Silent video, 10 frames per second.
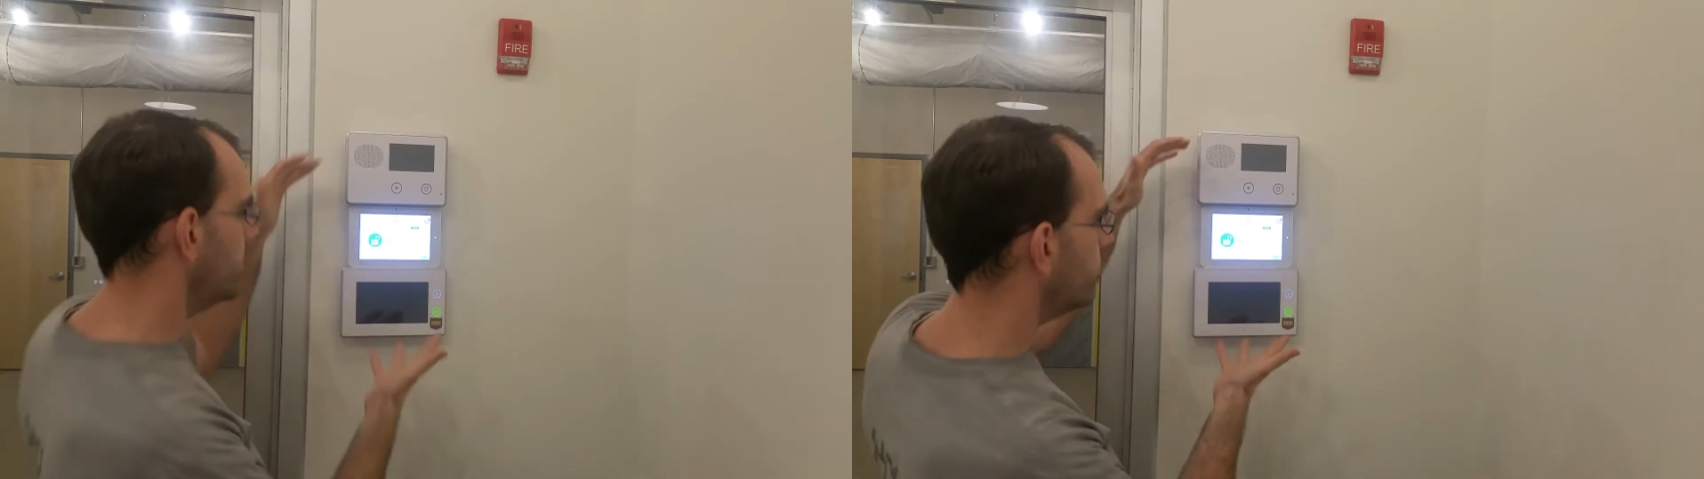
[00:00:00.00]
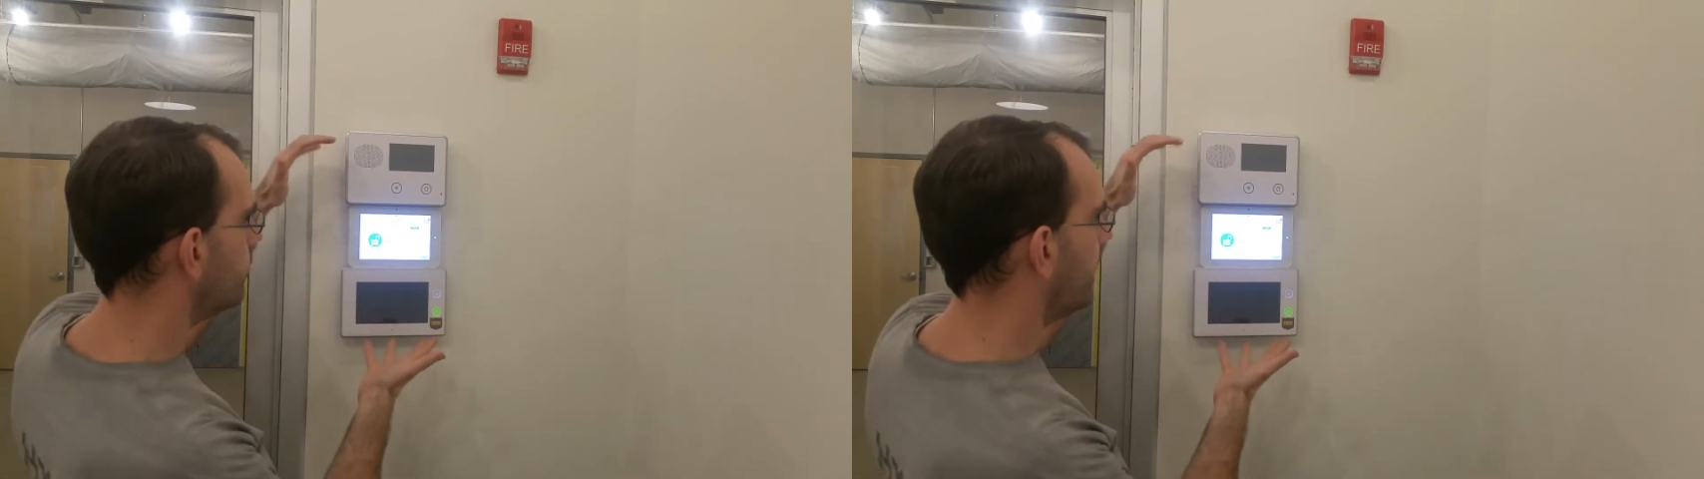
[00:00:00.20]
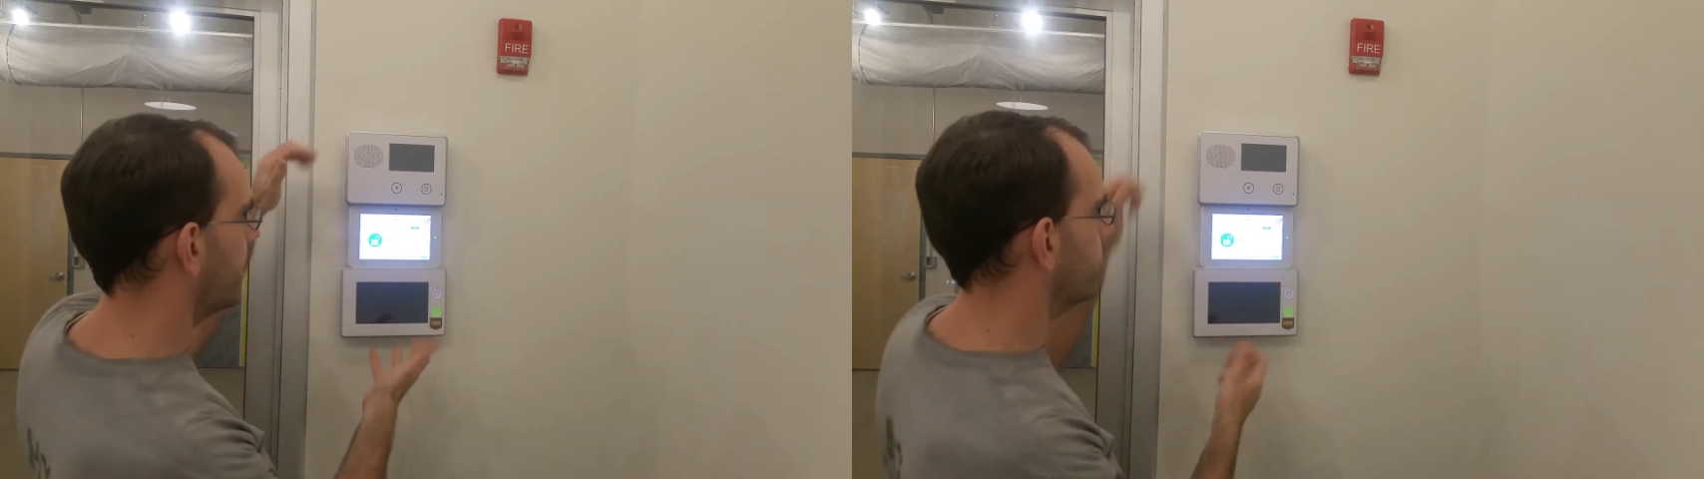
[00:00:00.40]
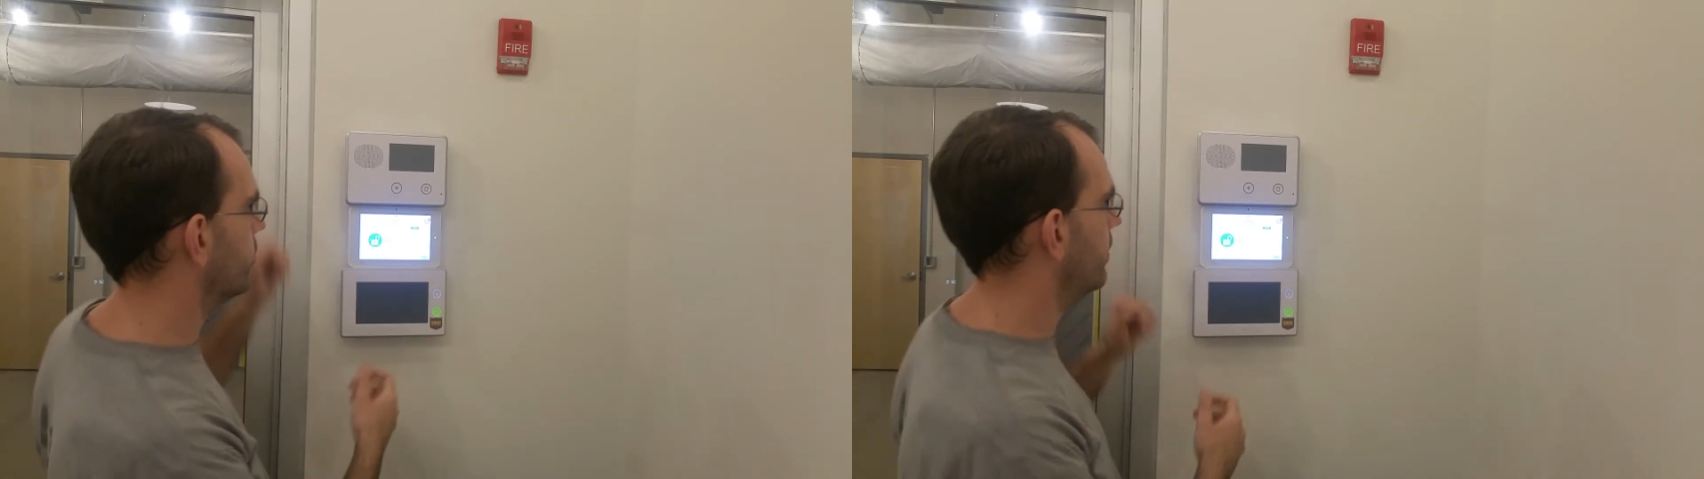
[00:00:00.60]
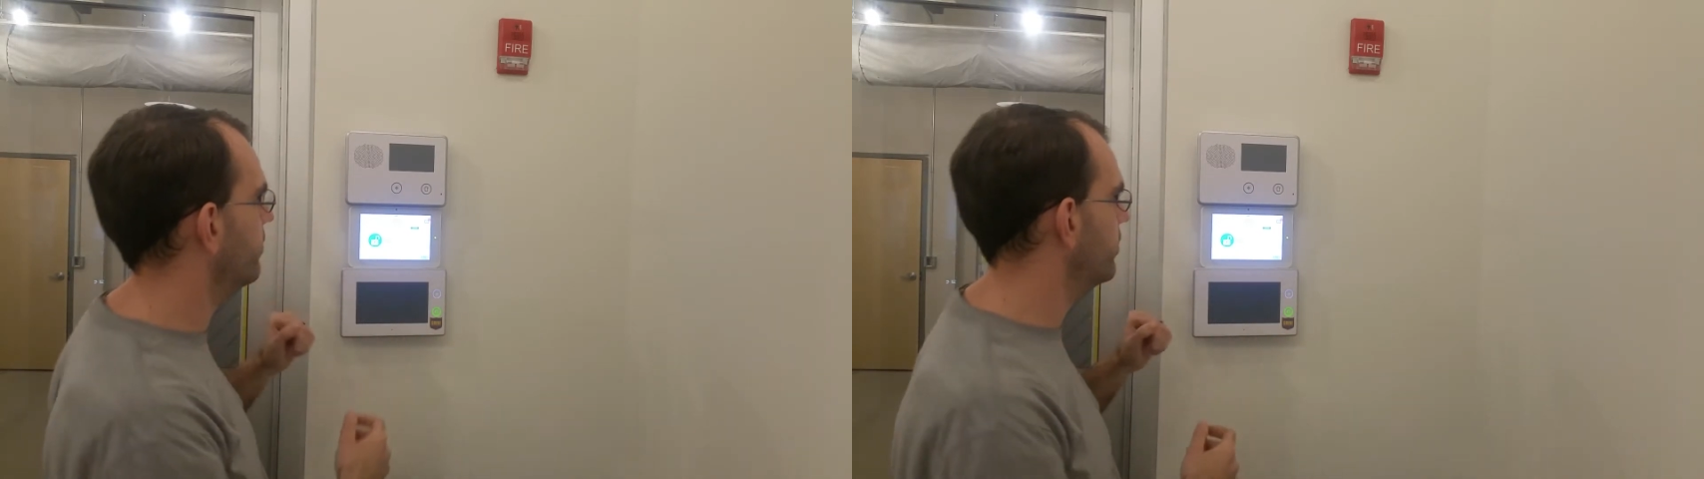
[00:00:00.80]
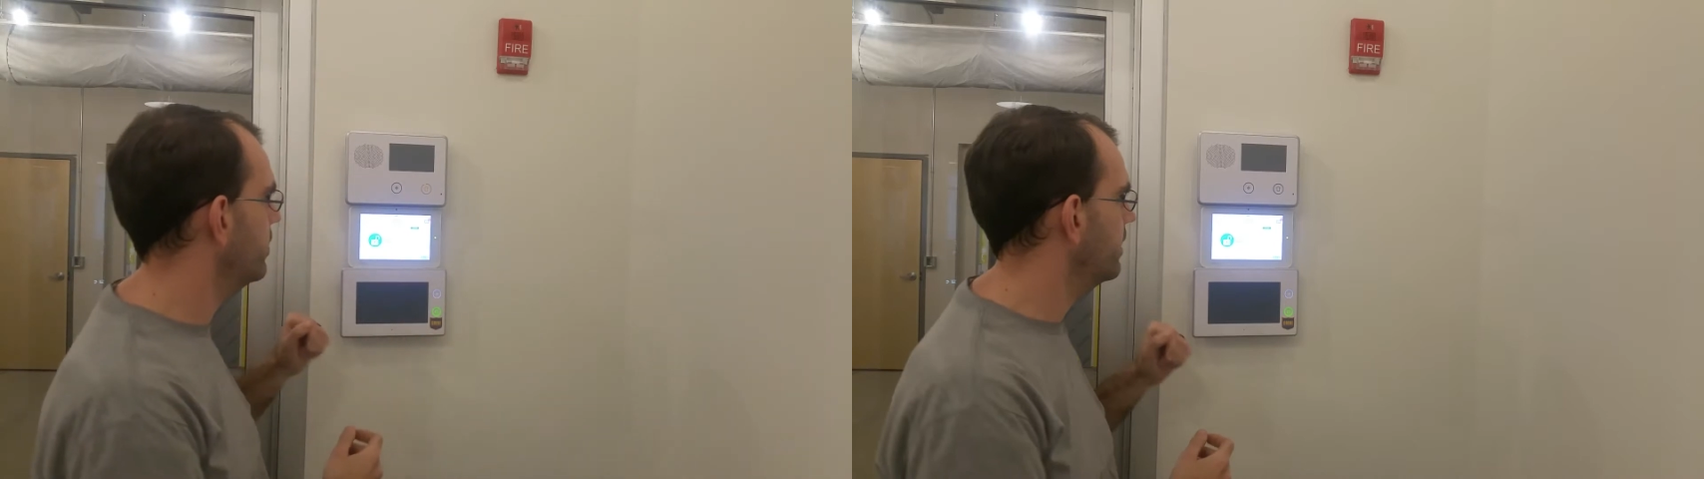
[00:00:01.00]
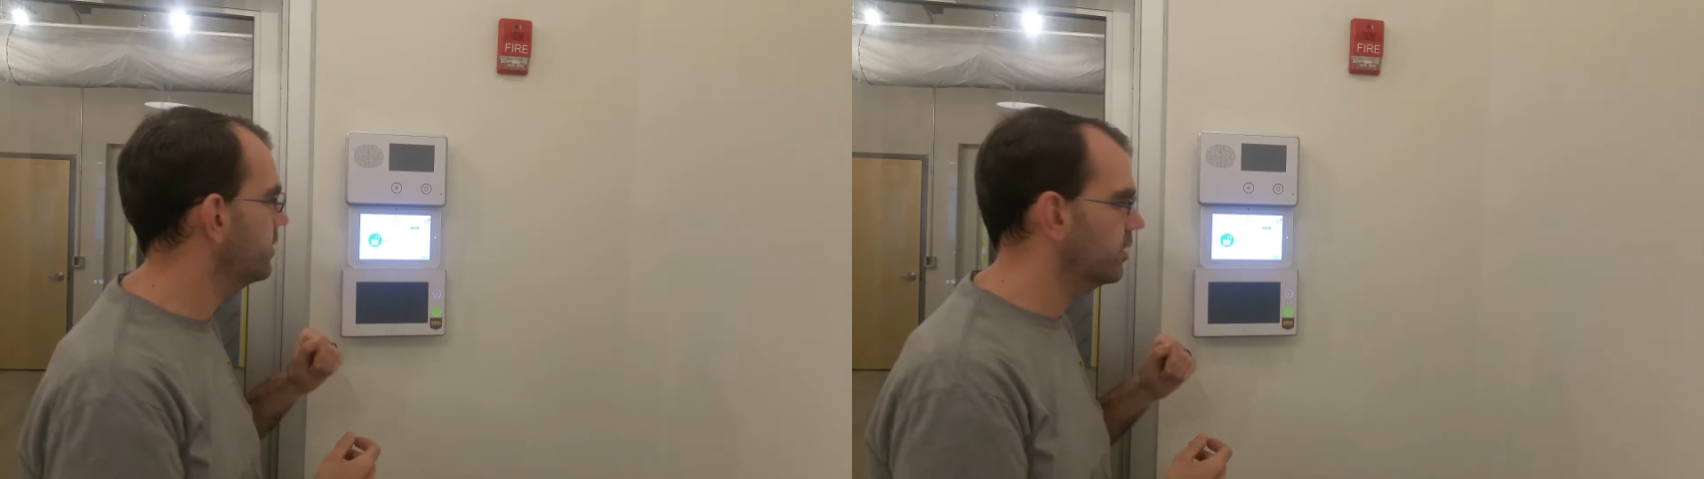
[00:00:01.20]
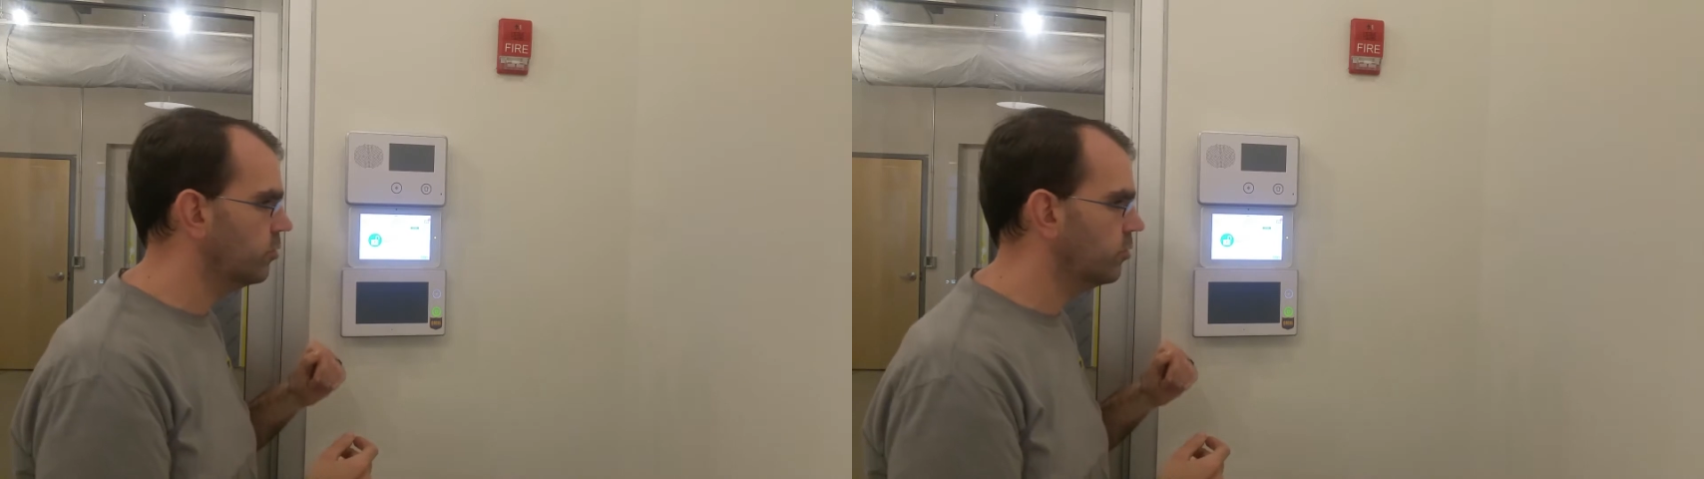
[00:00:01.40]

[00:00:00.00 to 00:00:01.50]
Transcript: These two panels are limited